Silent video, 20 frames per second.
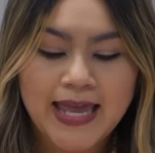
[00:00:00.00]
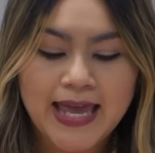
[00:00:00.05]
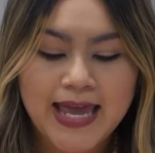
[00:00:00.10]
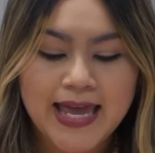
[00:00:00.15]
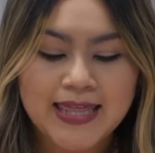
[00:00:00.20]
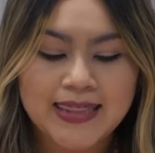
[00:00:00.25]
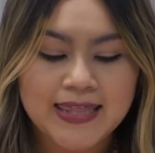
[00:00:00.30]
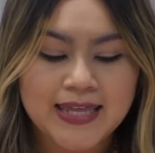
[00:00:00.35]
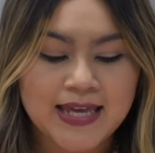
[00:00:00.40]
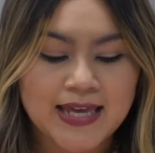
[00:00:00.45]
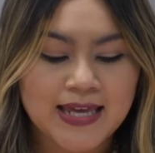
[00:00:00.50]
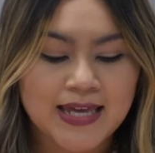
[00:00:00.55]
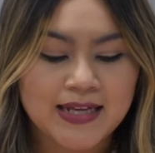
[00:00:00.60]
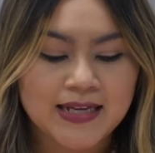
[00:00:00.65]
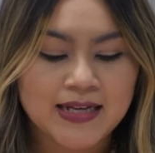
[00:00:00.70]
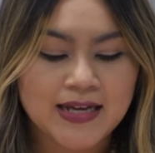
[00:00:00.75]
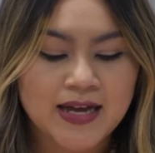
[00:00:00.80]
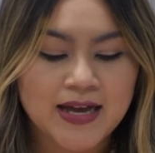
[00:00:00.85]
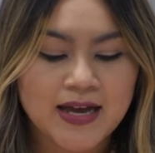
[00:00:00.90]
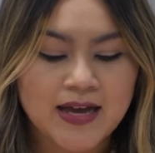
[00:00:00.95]
And
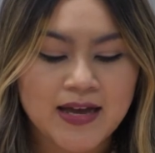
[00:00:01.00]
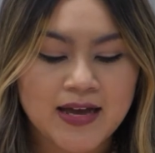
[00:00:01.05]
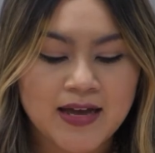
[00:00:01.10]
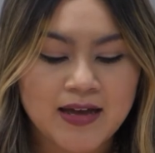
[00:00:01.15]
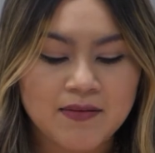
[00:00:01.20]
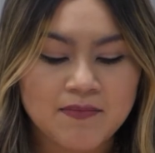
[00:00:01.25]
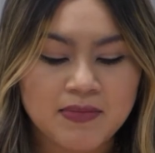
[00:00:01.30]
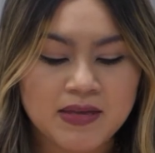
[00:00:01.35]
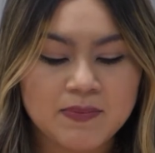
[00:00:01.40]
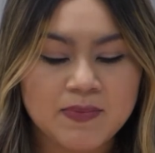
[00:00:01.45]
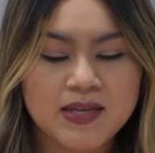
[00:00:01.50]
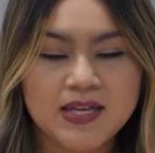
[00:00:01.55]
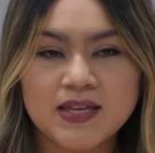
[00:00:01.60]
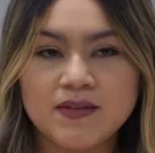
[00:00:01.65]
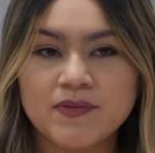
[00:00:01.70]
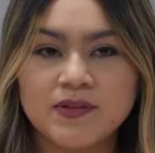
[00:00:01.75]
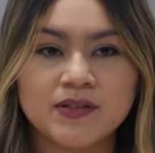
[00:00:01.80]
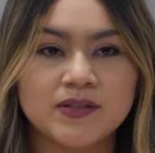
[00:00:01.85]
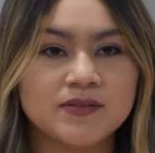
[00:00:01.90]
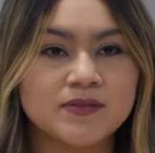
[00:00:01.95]
then maybe
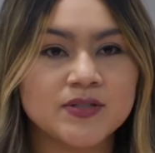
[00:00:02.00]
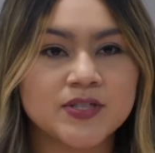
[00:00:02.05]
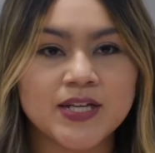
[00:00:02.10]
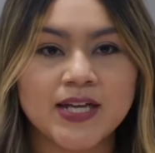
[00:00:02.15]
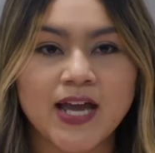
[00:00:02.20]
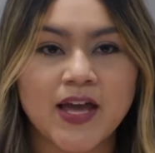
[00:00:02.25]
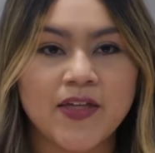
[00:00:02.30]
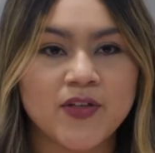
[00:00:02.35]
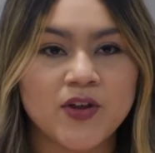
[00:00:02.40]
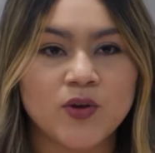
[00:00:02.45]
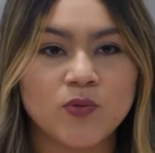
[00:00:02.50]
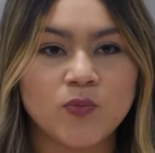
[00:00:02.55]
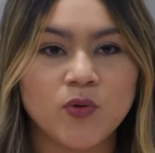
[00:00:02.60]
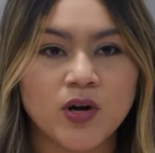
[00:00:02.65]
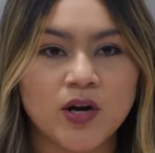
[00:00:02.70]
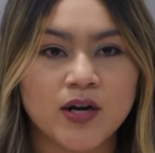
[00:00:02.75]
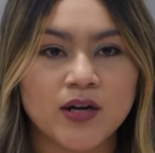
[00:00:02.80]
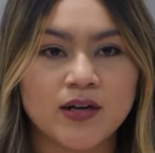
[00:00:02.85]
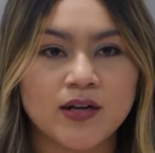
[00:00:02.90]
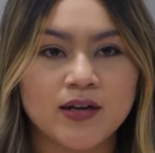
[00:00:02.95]
even together
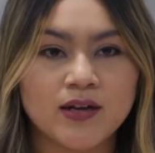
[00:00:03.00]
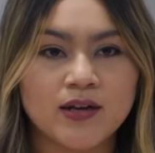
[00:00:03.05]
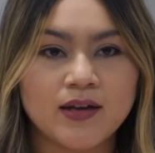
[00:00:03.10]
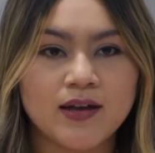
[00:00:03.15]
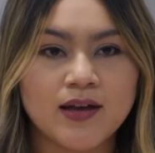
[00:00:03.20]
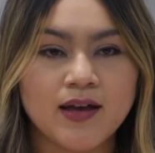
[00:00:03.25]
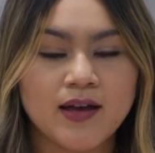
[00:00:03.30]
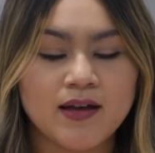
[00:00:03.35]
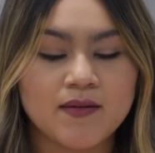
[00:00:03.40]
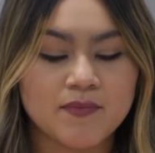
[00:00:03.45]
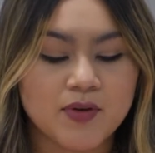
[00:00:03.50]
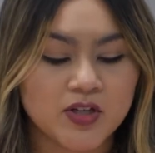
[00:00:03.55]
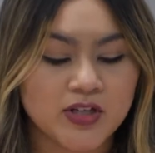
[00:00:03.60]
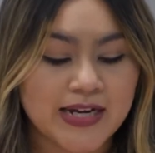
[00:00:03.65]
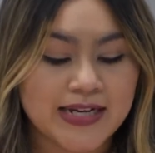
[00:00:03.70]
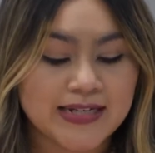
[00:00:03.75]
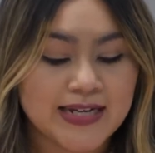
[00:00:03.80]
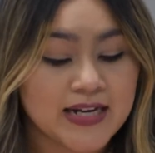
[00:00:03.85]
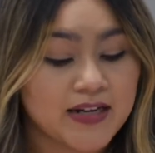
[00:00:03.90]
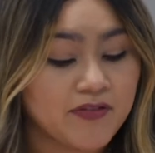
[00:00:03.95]
work on
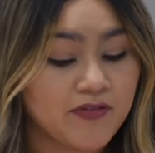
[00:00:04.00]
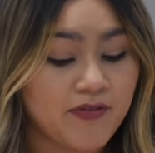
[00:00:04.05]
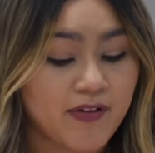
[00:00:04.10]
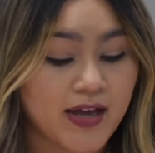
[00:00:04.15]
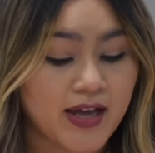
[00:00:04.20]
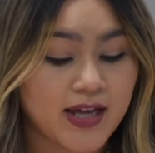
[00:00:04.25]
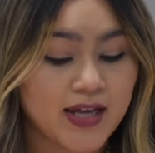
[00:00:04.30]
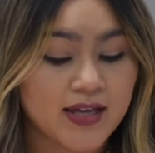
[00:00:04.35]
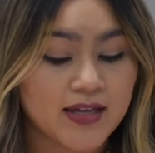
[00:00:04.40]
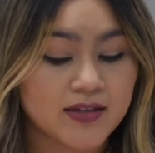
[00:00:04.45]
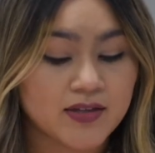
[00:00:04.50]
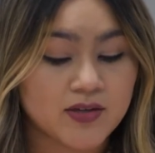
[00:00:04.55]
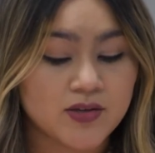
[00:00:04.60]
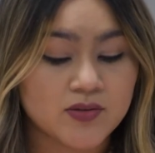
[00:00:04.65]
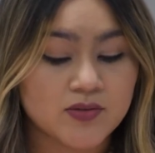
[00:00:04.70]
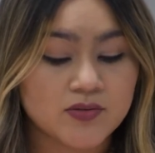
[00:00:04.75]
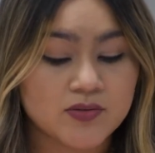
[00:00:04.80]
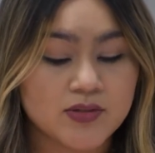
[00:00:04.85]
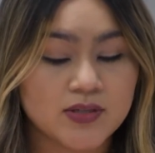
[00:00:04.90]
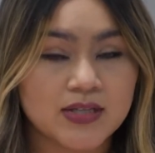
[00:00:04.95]
identifying
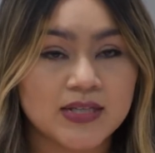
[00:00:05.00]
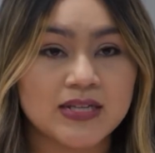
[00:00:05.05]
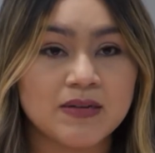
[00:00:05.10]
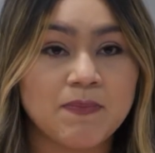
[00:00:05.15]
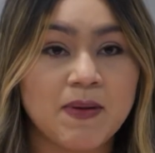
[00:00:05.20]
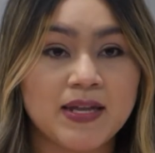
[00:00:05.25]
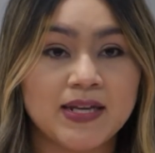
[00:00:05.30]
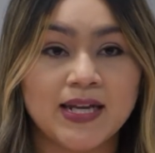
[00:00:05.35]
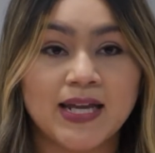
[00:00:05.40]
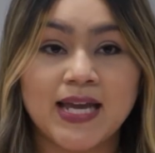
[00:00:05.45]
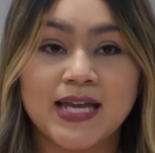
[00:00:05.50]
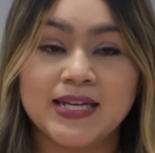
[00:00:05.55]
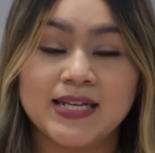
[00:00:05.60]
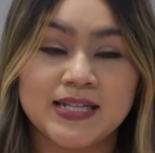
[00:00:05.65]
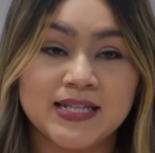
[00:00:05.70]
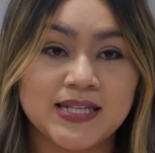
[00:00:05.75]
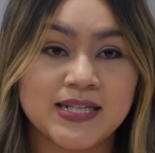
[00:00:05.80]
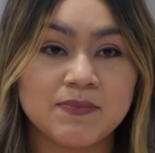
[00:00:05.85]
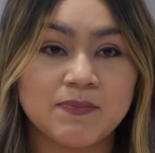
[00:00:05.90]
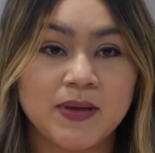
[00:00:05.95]
those independent
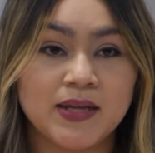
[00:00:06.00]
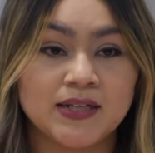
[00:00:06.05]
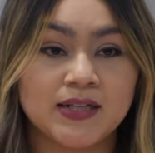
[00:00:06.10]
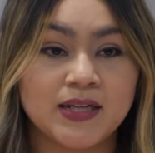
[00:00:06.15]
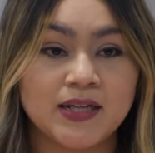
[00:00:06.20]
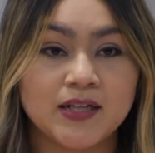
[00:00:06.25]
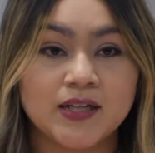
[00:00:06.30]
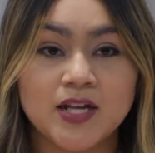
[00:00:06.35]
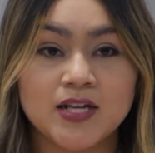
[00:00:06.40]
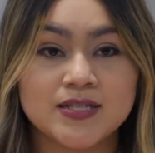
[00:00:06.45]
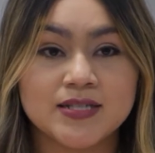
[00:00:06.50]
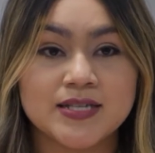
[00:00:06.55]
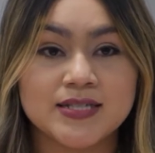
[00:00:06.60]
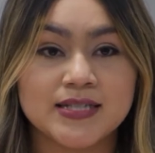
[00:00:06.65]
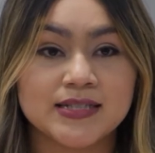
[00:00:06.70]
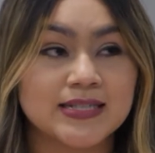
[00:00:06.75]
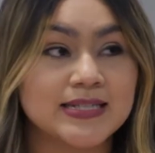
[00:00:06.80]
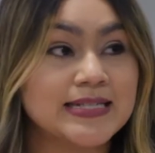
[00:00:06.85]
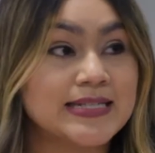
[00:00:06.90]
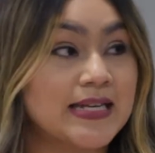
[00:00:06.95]
and dependent clauses
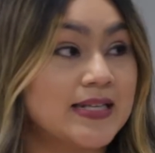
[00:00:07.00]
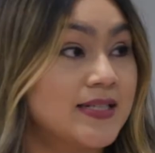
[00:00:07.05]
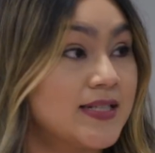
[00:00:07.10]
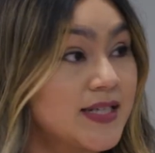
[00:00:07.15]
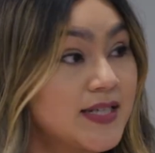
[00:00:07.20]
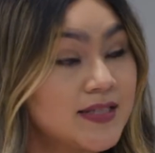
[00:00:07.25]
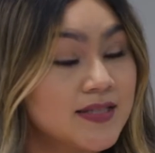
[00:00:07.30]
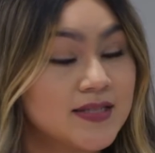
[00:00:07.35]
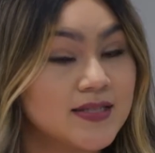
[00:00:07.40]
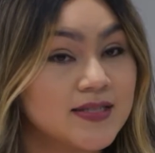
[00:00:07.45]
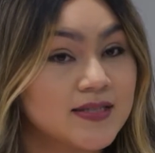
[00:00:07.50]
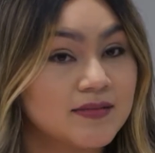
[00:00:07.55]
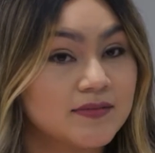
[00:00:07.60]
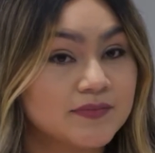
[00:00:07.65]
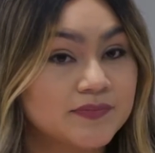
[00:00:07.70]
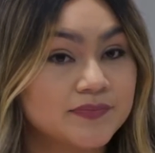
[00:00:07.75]
in a sentence.